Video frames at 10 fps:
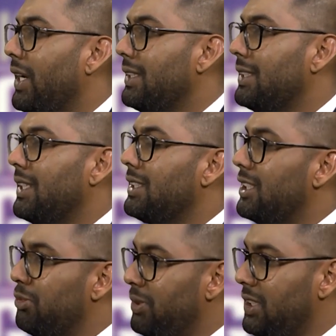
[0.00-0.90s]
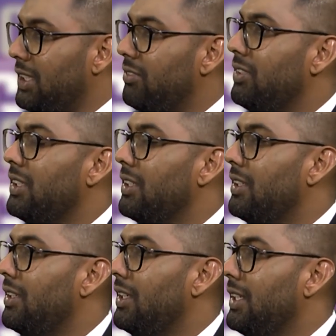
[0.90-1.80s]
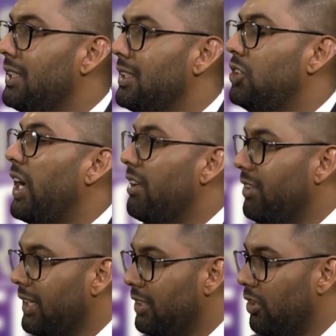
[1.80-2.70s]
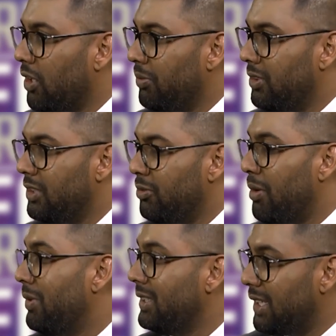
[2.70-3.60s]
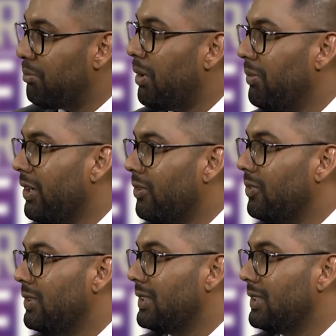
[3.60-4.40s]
it is a suspicious vehicle is driving in your community. Remember, these are public roads.